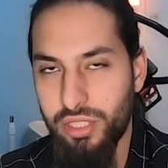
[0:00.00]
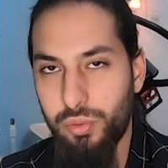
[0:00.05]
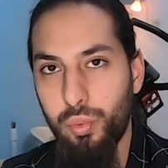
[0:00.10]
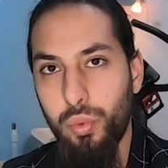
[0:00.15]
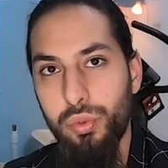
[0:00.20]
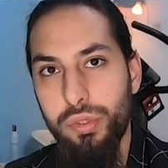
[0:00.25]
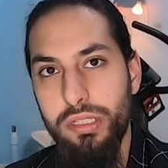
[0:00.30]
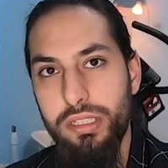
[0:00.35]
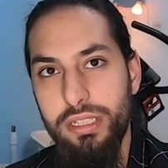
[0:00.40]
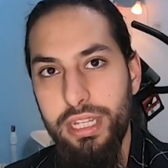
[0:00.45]
it
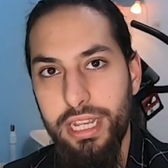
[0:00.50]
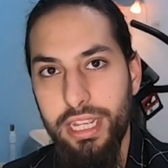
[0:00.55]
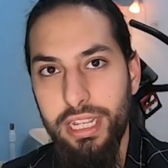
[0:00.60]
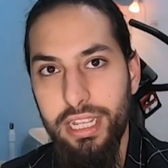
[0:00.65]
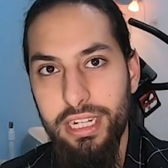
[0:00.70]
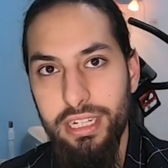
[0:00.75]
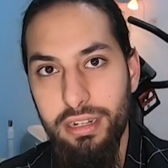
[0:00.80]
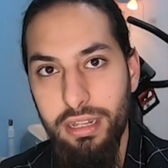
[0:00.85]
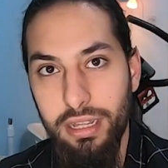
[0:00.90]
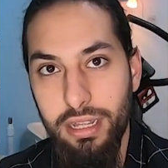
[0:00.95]
won't
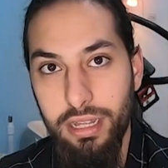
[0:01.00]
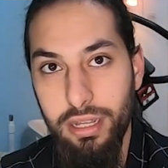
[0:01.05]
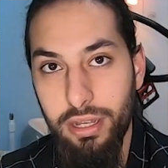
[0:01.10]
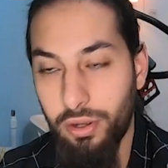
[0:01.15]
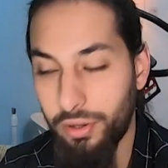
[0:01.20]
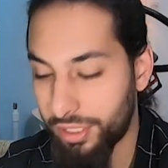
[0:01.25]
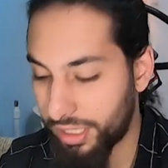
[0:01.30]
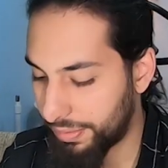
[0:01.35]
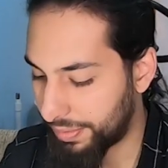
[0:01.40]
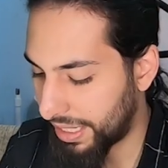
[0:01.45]
stick on
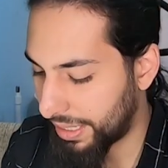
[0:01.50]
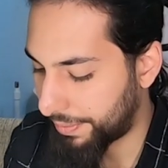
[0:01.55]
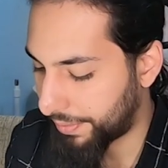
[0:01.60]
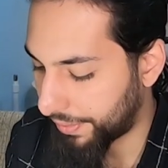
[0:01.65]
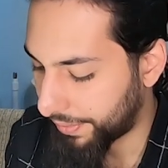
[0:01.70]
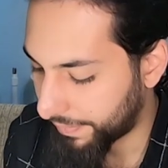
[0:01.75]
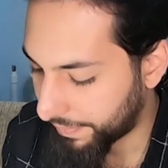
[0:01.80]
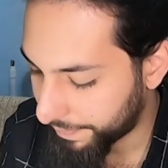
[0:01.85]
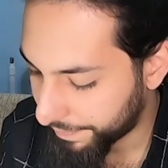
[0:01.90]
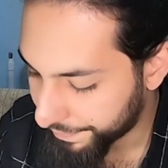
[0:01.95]
the
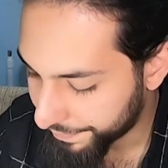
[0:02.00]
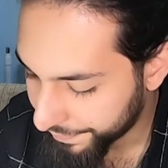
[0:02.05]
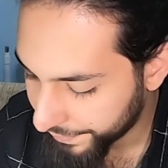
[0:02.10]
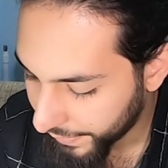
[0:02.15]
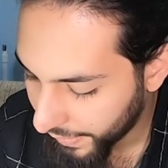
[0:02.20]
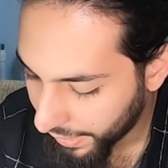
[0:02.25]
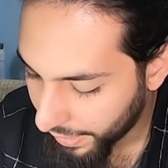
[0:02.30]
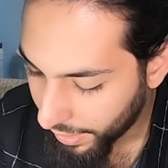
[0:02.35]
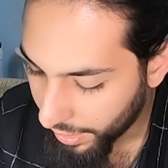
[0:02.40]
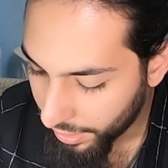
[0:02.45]
paper.
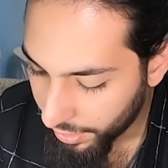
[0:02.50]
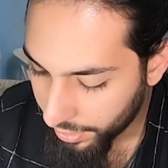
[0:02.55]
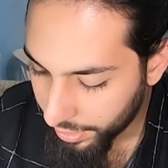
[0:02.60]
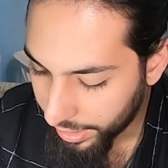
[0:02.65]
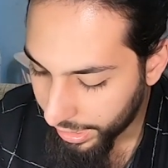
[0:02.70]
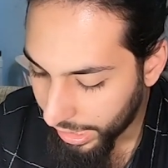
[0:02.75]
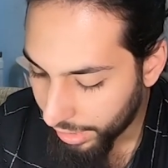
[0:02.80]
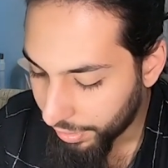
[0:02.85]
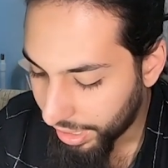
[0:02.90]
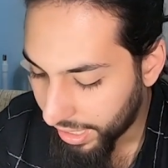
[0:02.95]

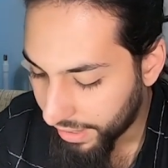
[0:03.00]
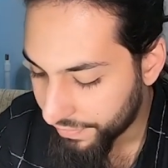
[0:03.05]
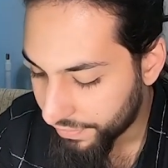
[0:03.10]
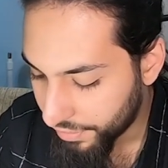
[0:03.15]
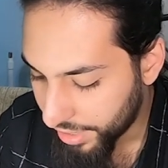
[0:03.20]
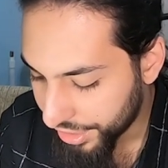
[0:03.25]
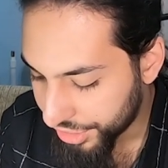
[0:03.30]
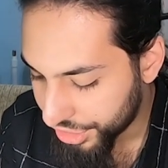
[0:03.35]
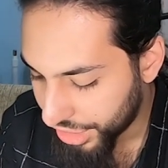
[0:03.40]
Okay, we have red